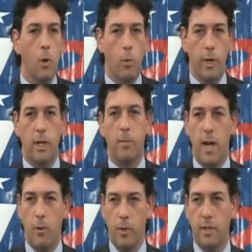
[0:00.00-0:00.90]
we're going to
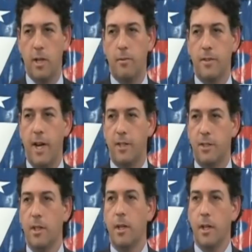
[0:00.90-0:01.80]
apply a really tough
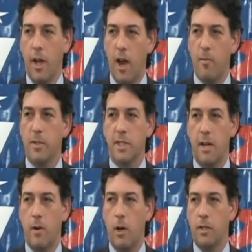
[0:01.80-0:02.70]
test. The government's going
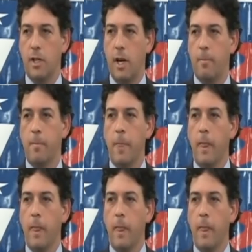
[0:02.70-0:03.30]
to have a hard time.